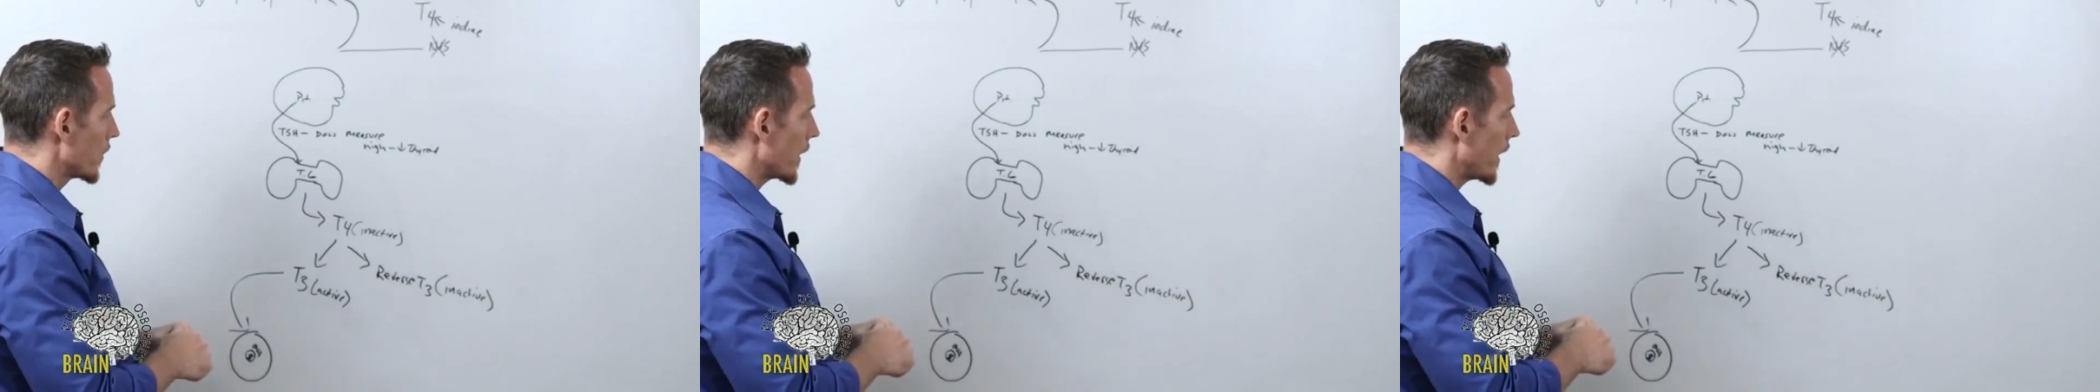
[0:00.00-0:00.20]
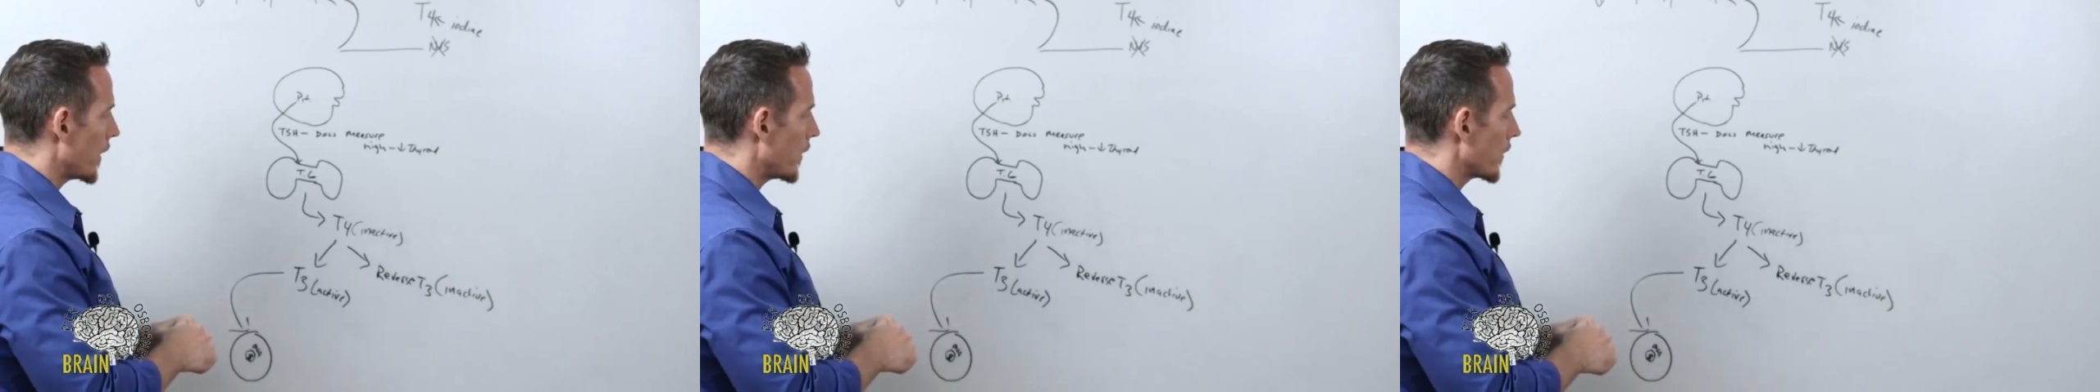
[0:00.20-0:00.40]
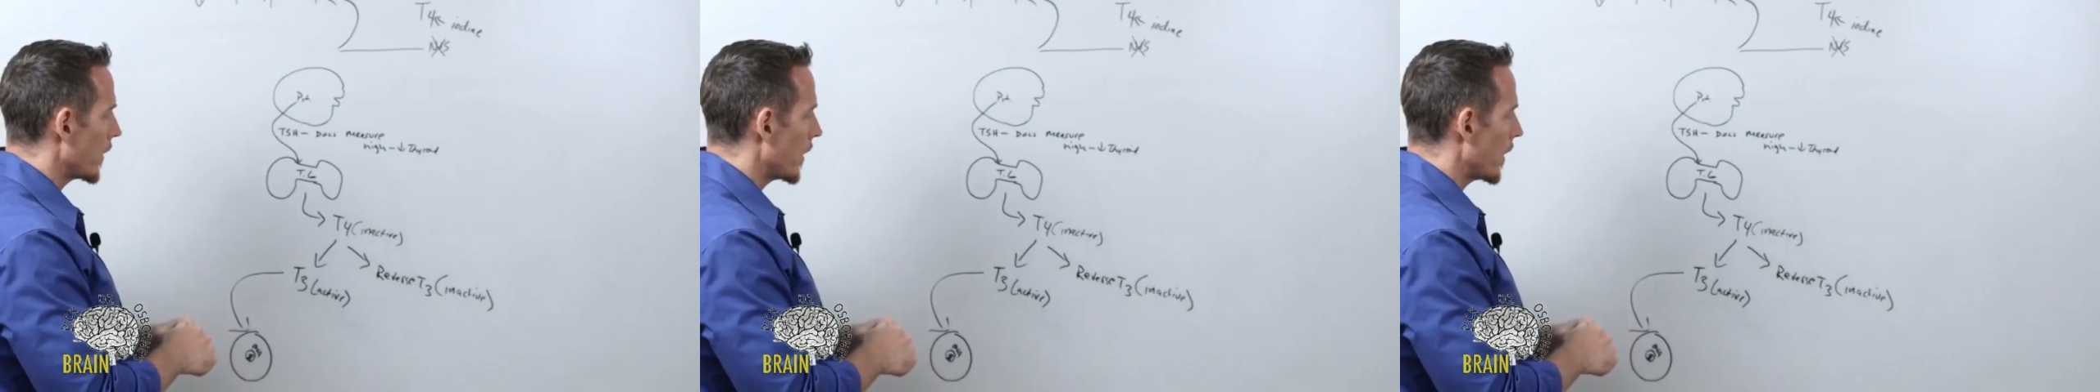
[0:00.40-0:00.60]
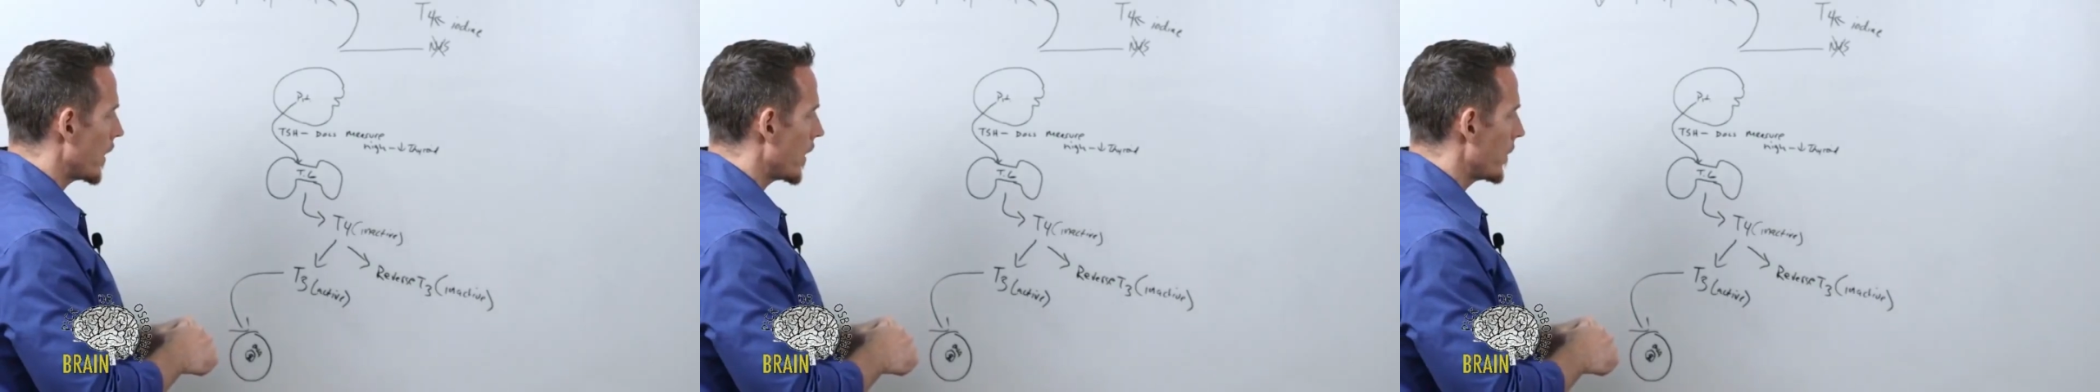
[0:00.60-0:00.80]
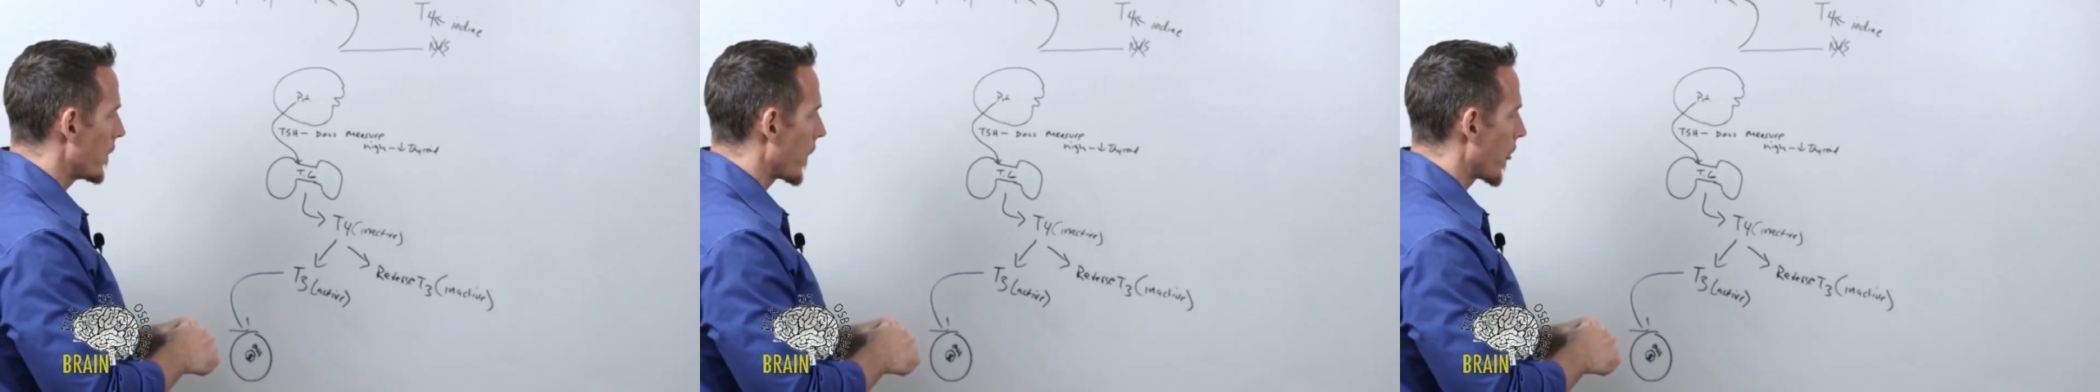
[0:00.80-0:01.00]
without
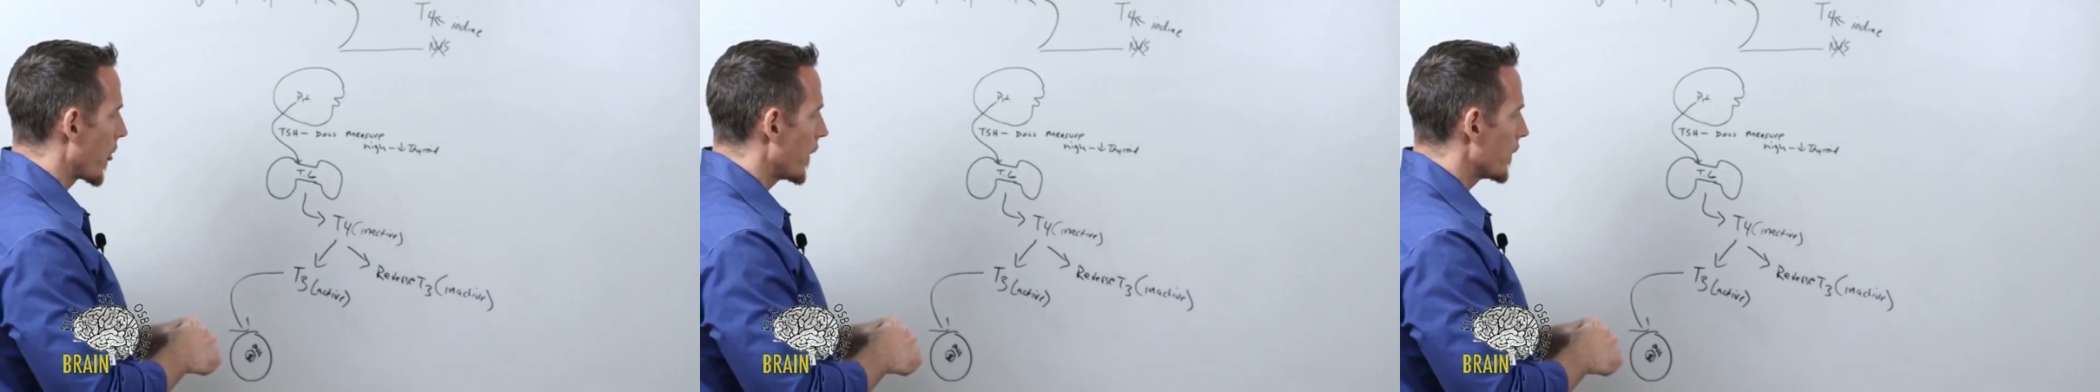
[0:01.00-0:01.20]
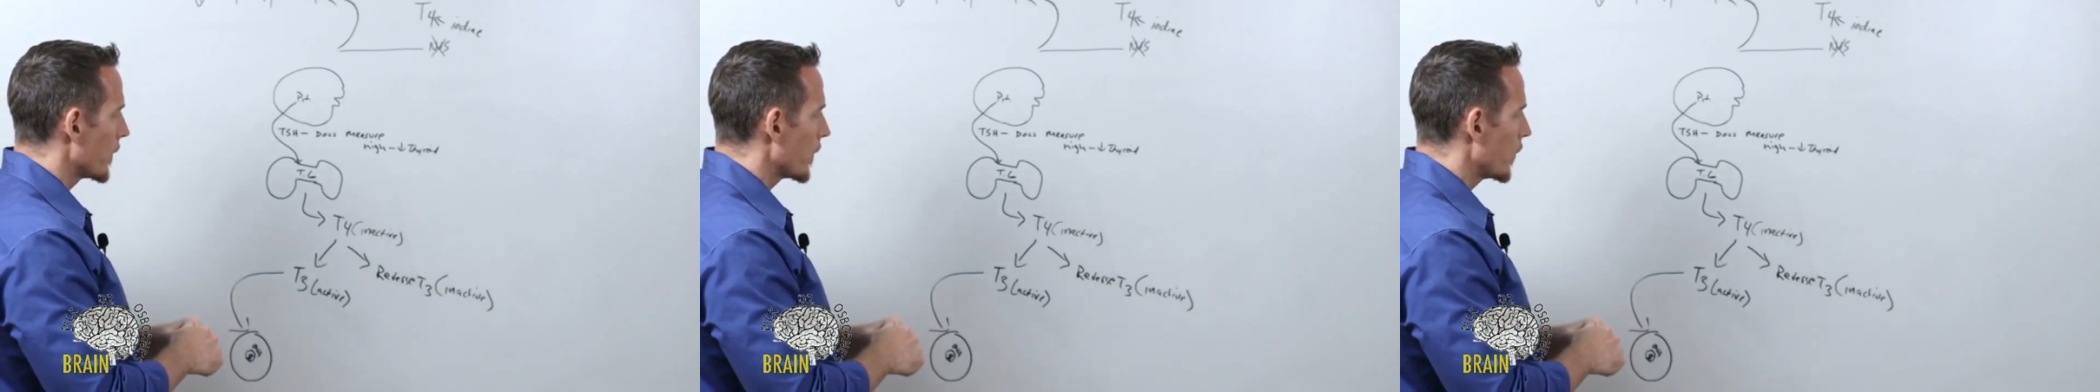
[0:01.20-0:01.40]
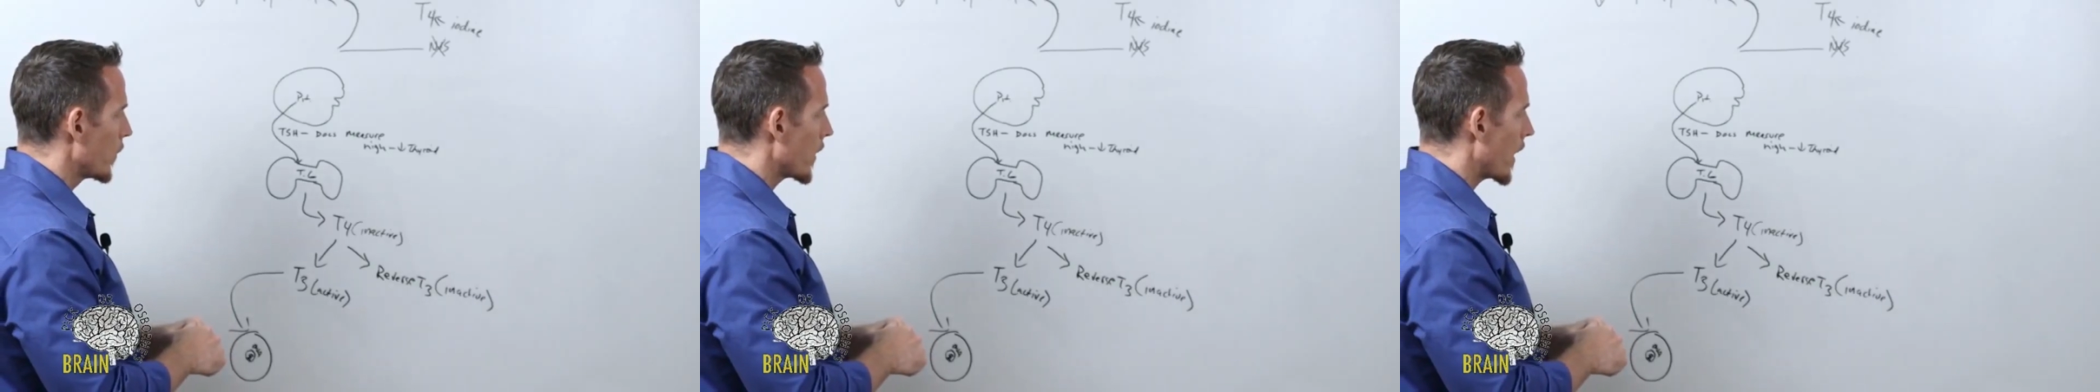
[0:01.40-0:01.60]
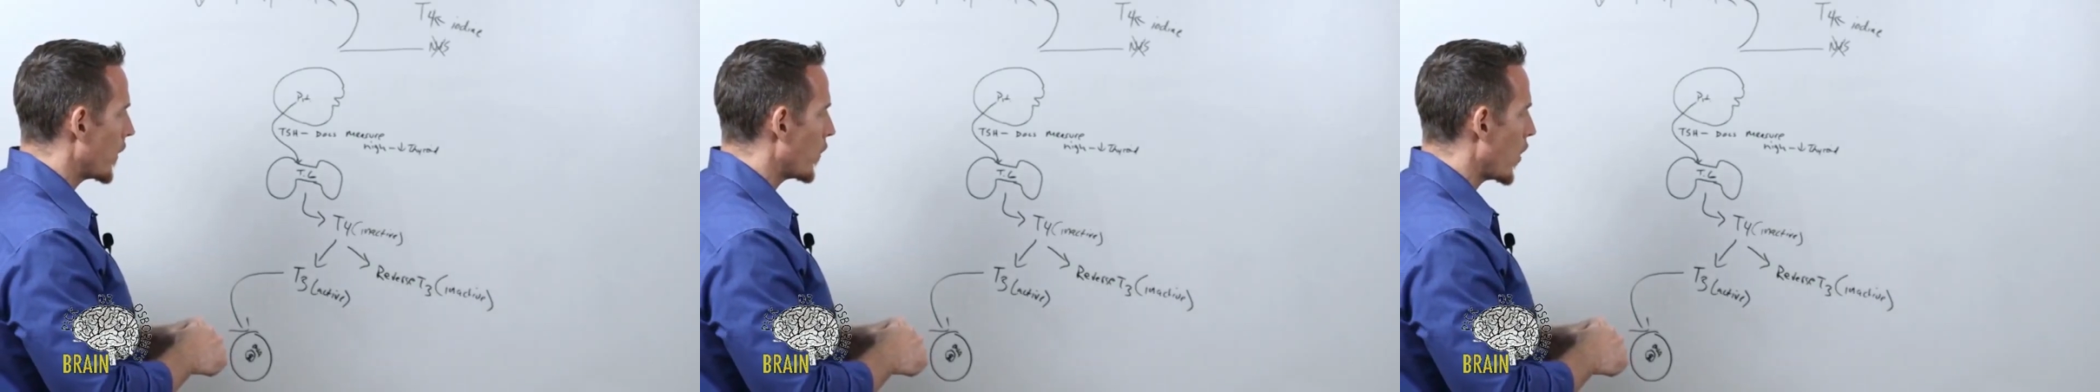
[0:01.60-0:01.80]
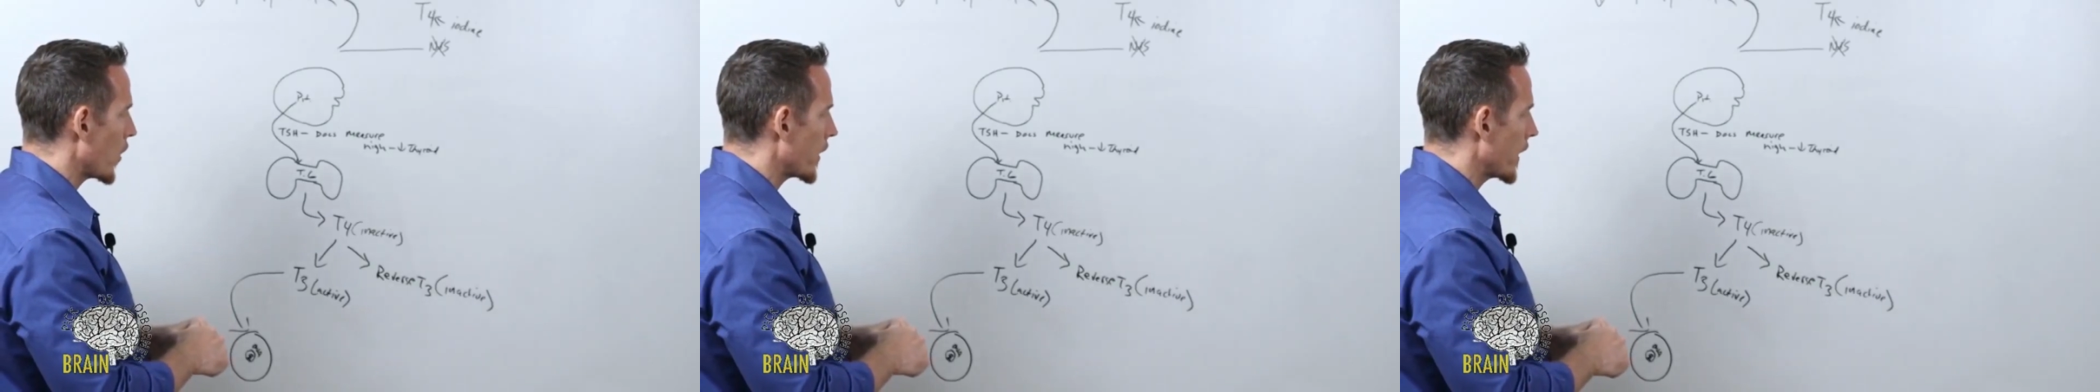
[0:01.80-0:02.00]

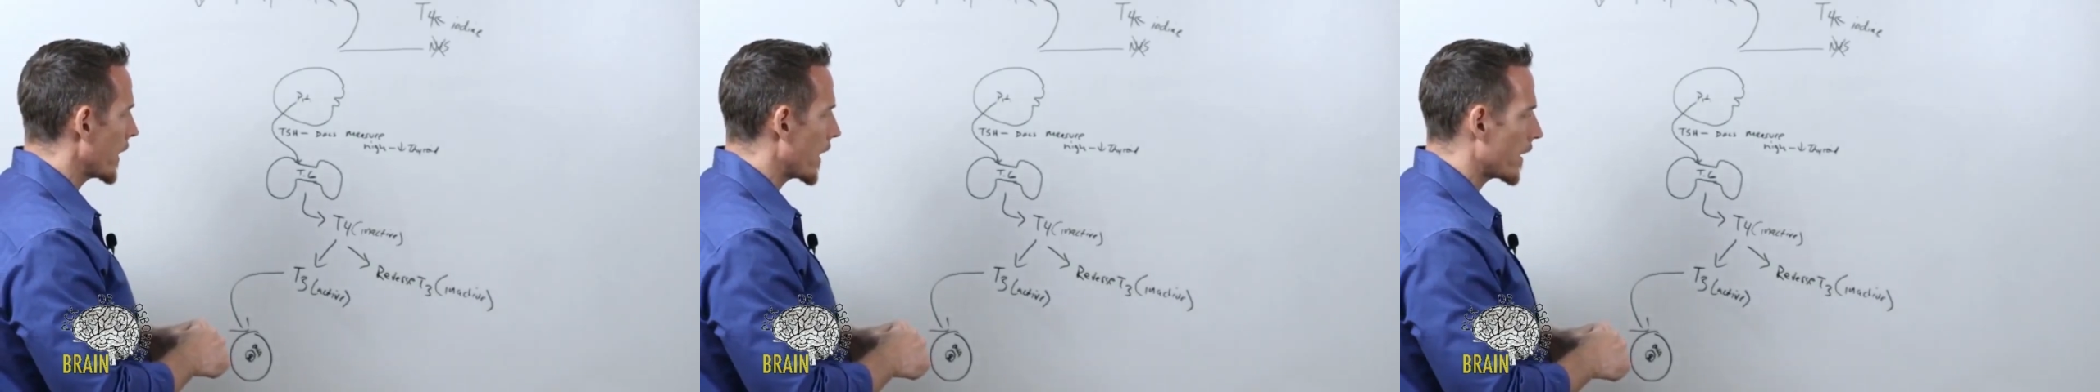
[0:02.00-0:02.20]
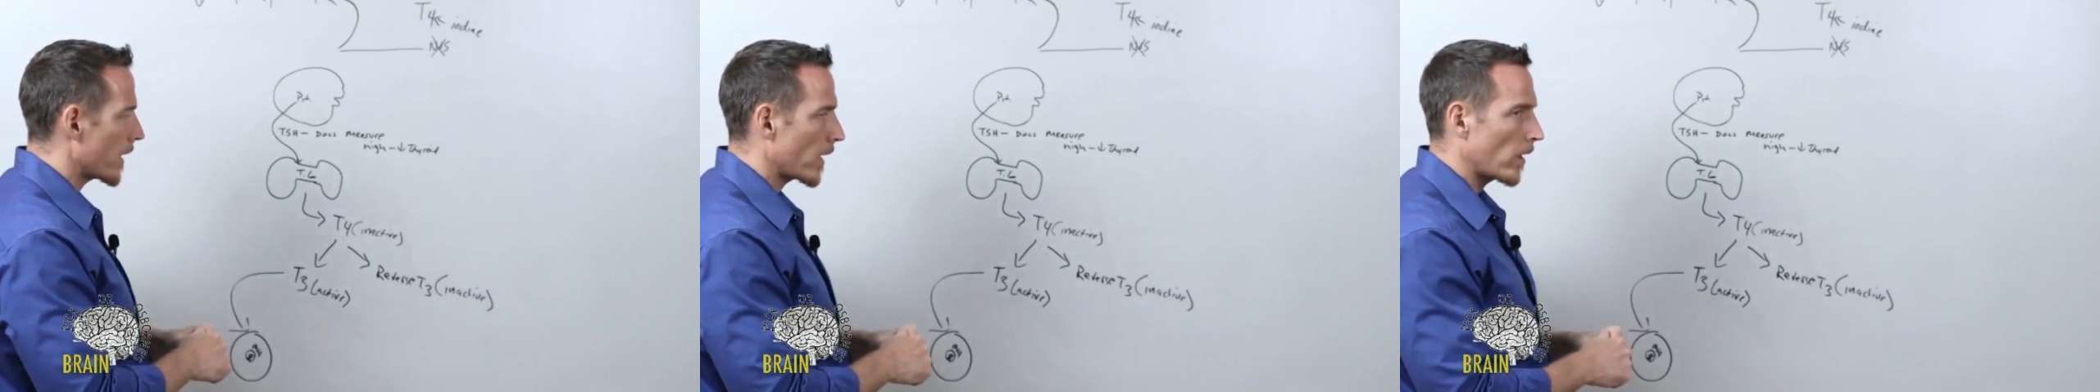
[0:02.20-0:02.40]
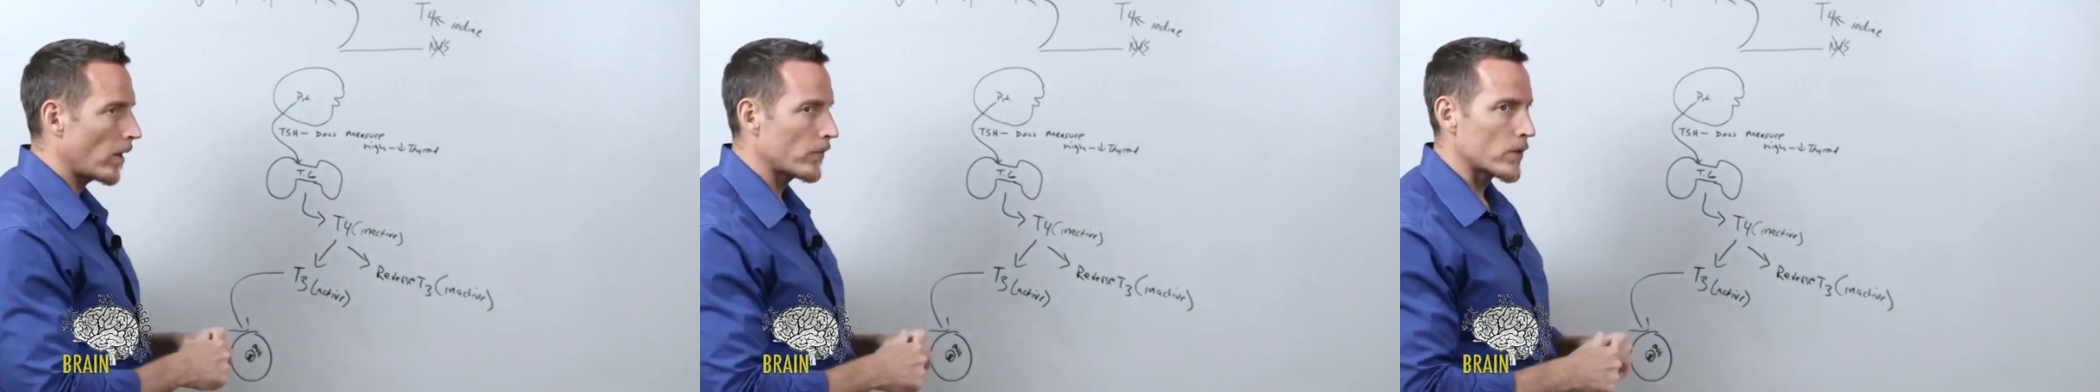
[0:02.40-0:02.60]
without walking out of that